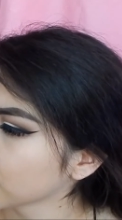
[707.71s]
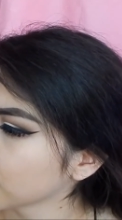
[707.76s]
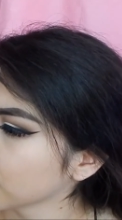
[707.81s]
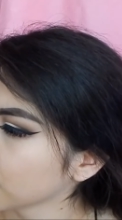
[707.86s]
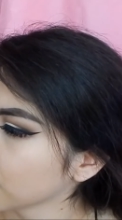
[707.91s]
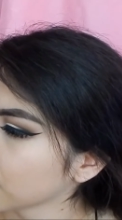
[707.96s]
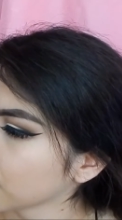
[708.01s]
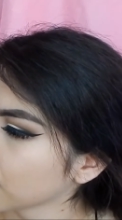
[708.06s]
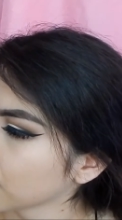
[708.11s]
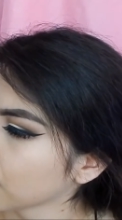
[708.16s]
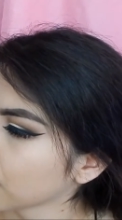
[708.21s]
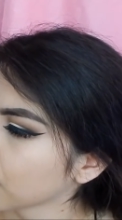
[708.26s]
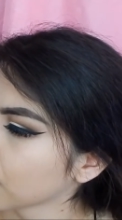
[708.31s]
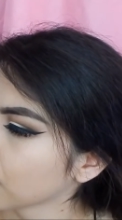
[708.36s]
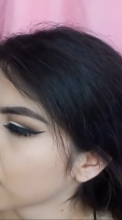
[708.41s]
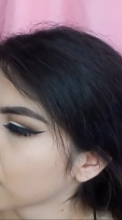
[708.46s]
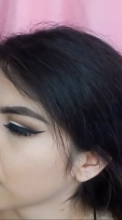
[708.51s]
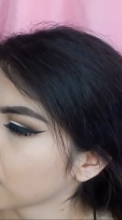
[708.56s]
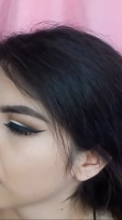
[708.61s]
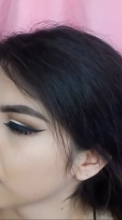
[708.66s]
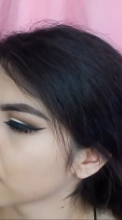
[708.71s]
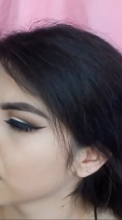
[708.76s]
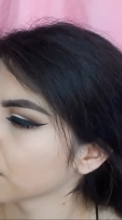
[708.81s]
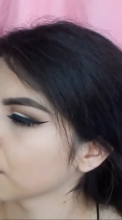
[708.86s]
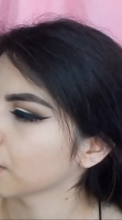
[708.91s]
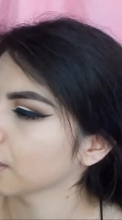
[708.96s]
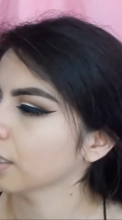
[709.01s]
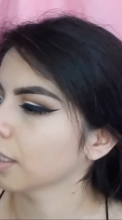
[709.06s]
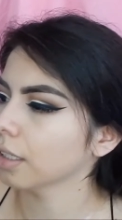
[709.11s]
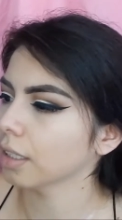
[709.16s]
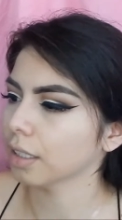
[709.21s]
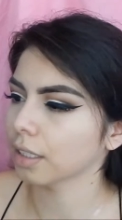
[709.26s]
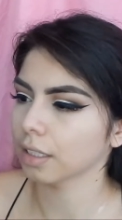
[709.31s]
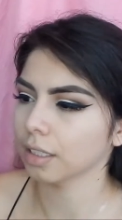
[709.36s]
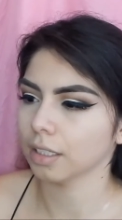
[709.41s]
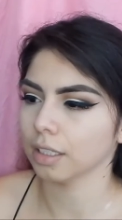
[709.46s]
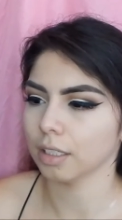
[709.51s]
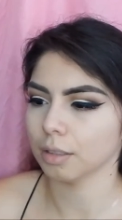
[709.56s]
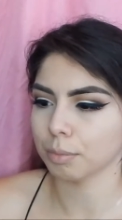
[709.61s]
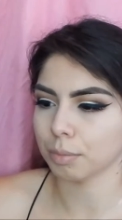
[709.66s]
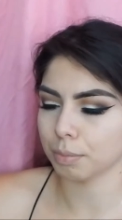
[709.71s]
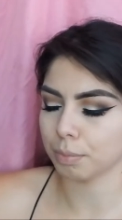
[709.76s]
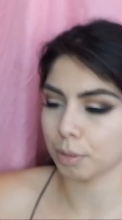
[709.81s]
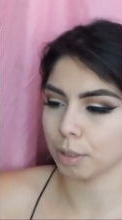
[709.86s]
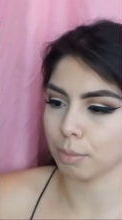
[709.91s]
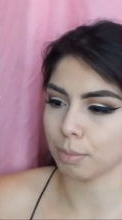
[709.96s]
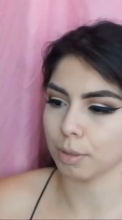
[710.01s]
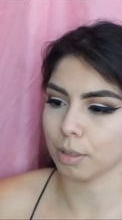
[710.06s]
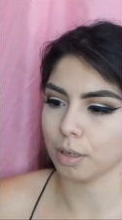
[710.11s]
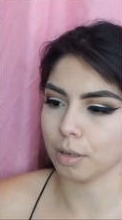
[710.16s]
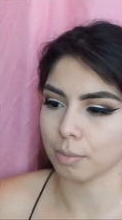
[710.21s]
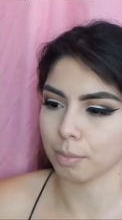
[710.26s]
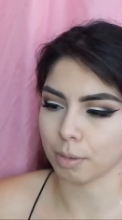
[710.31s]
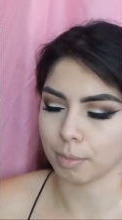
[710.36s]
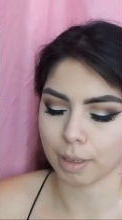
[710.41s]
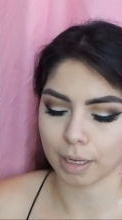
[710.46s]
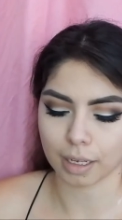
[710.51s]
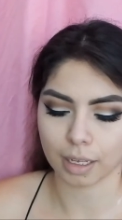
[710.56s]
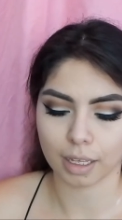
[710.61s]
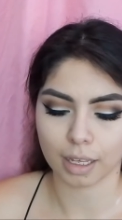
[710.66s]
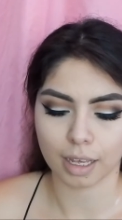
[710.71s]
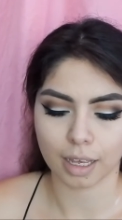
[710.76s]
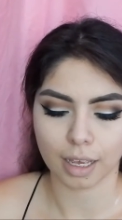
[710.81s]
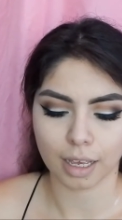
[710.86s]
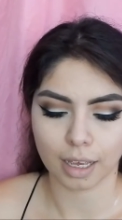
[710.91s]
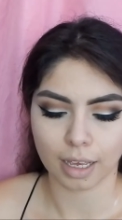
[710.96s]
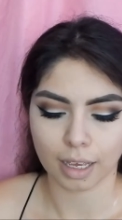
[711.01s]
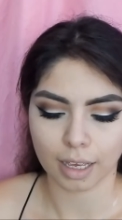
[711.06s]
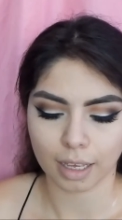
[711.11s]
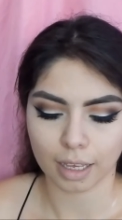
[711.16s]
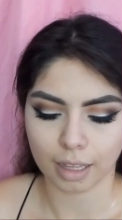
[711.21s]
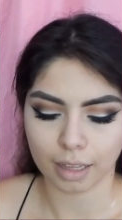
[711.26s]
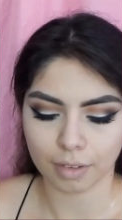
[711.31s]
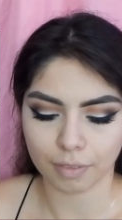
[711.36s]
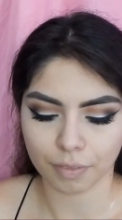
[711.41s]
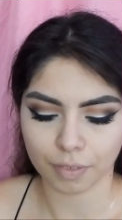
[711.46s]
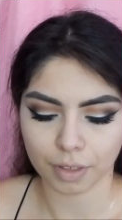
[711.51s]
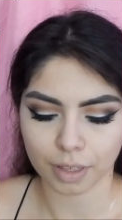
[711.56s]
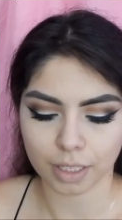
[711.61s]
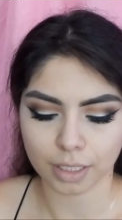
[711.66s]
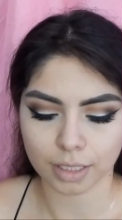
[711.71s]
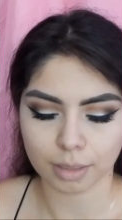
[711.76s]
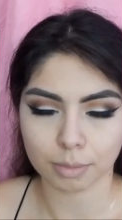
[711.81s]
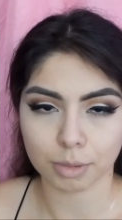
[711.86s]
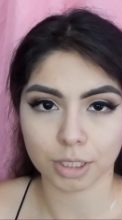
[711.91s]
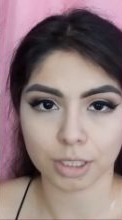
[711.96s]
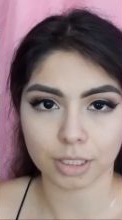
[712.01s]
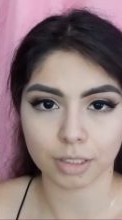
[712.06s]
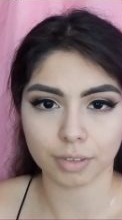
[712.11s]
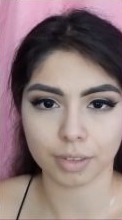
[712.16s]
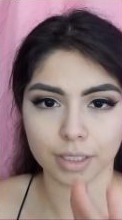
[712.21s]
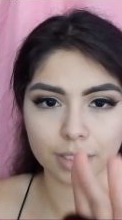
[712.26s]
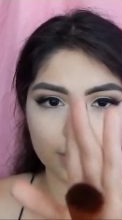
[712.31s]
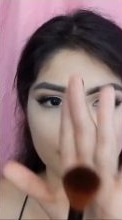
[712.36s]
take this one. Go and put it back. And for this, I'm just going